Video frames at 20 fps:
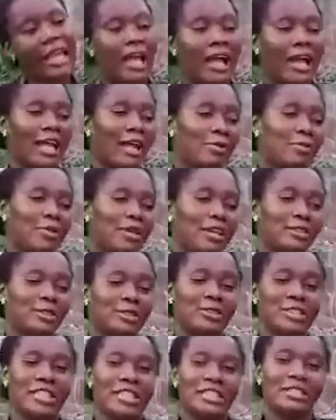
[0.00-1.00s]
I am here
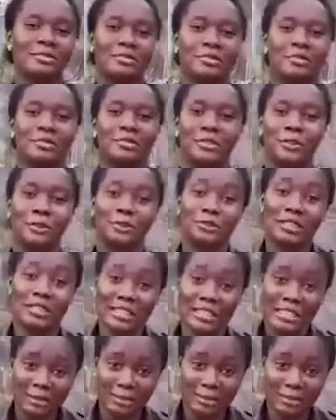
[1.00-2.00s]
to give some
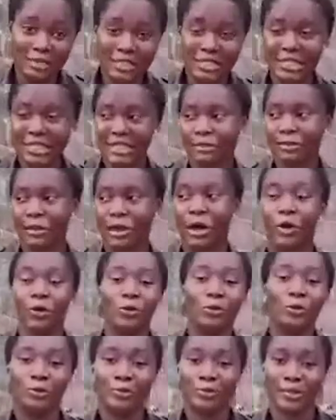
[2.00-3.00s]
tips about
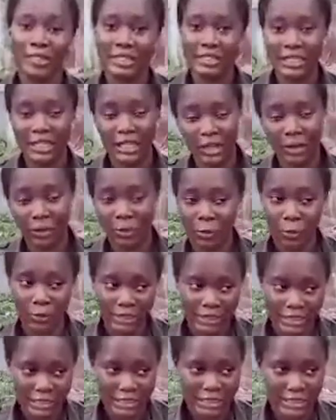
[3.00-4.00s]
bird
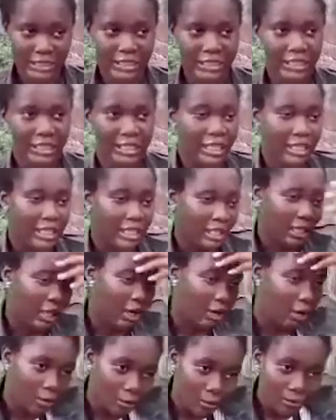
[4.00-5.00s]
watching.
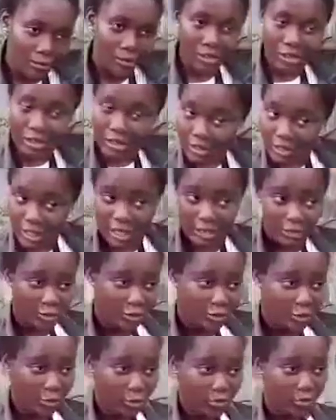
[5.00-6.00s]
There are
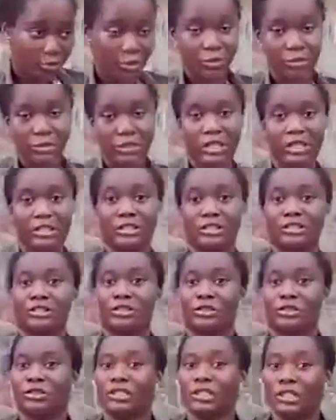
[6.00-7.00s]
some few things
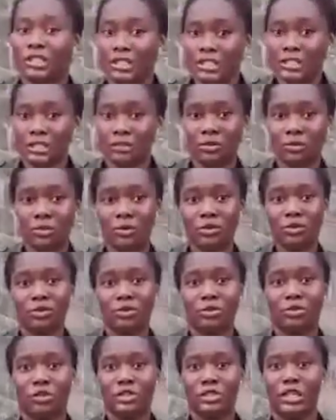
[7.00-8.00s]
you need if you want
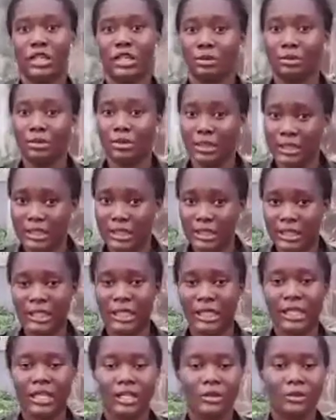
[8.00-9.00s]
to watch a bird.
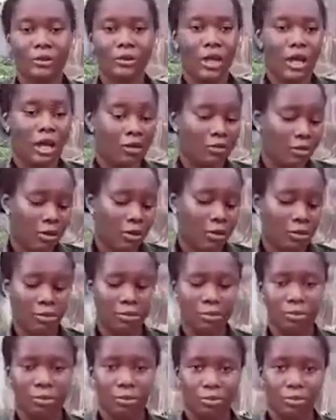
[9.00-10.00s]
We have
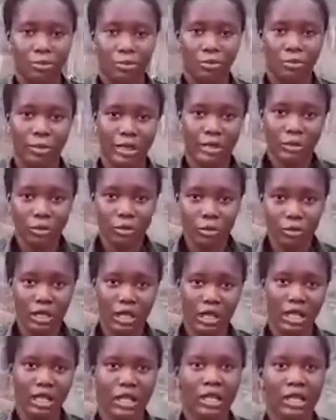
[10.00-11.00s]

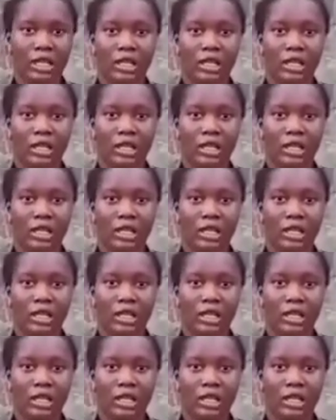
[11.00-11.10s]
binocular.